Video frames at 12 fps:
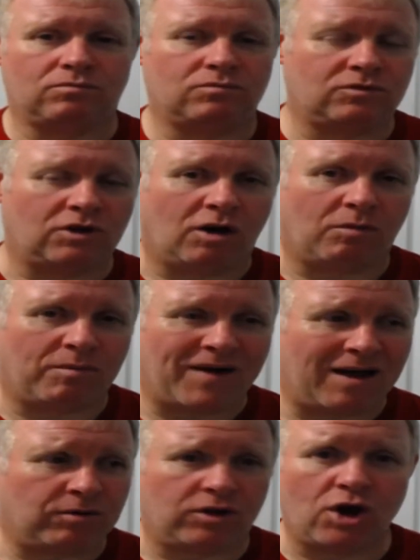you know,
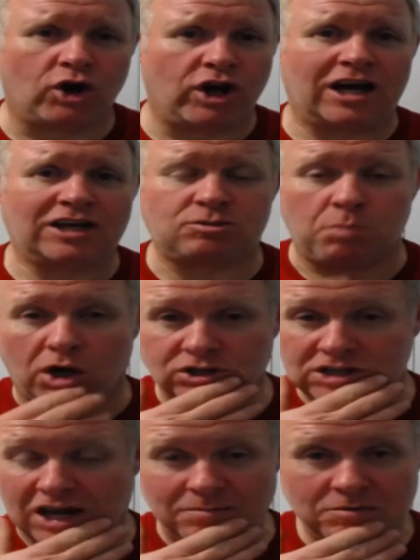better. But they only have a small
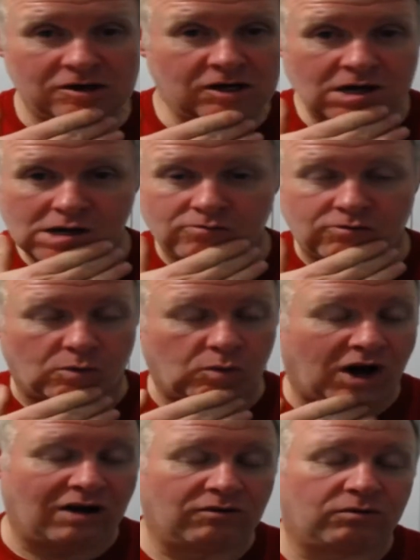team. From
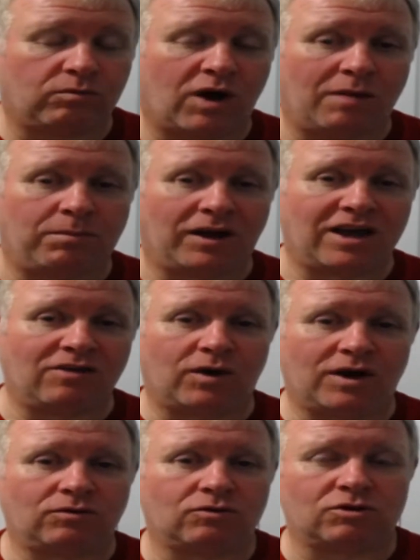what I believe,
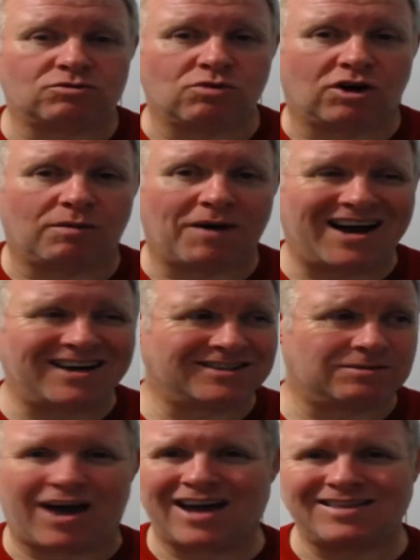when Chris were on about, is
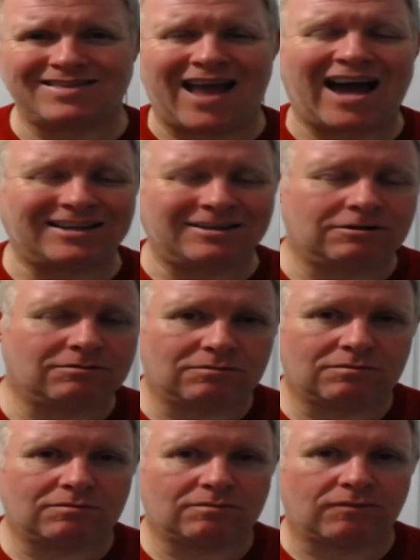like 9
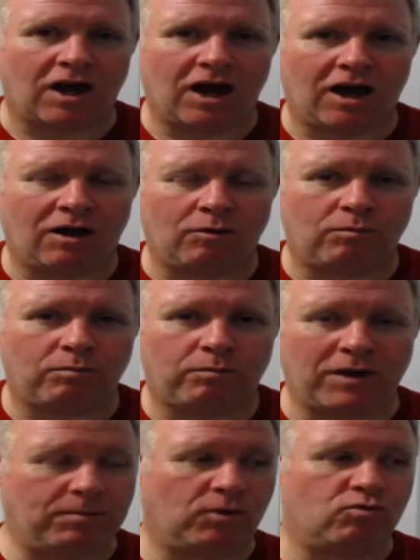
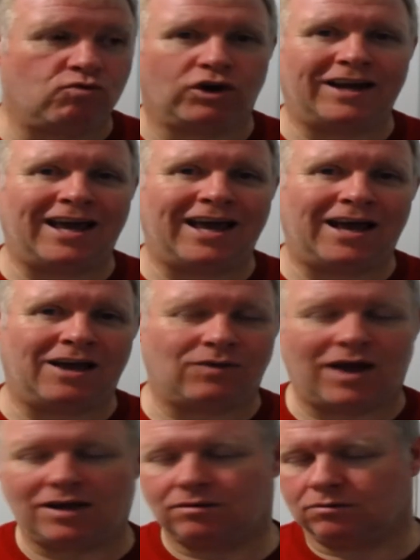people running it, and
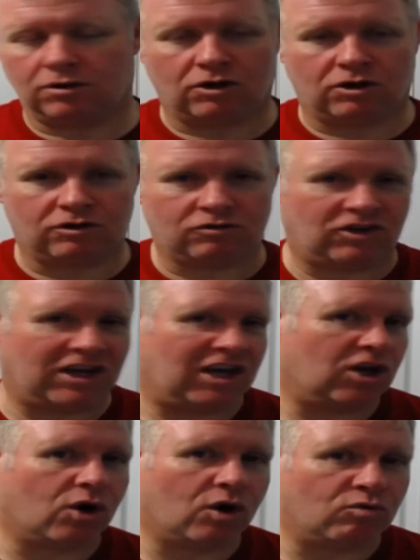then, you know, the
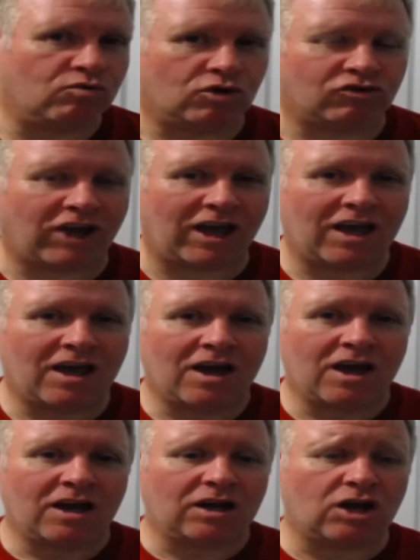CEO runs it.
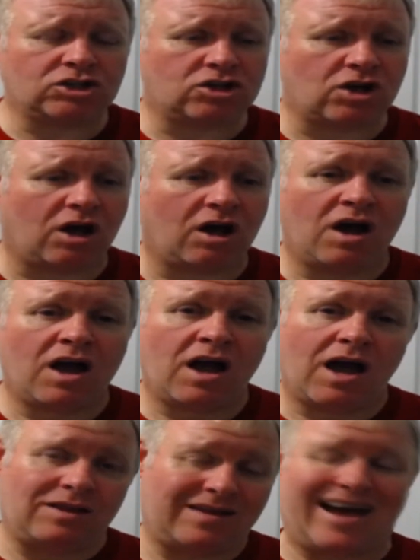You know, so,
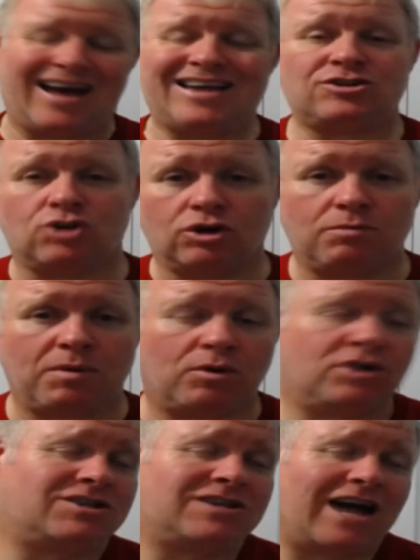and that is going to be
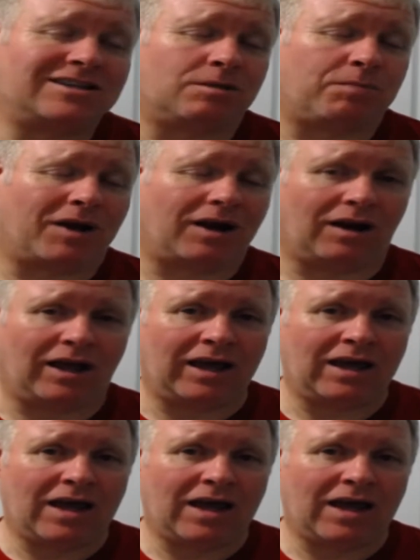monetized apparently.